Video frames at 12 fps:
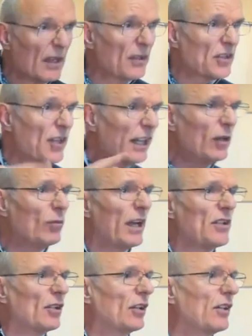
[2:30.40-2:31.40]
The second
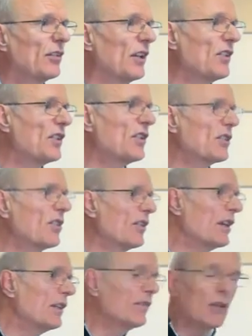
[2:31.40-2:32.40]
way to look at this is to
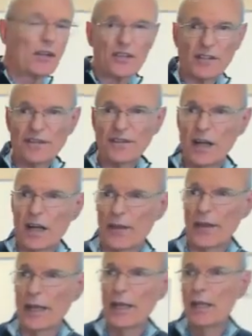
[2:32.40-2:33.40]
think of God as a
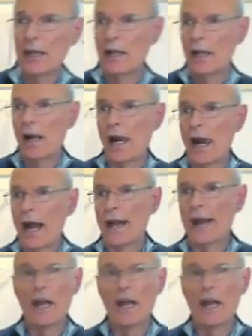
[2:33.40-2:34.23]
father, and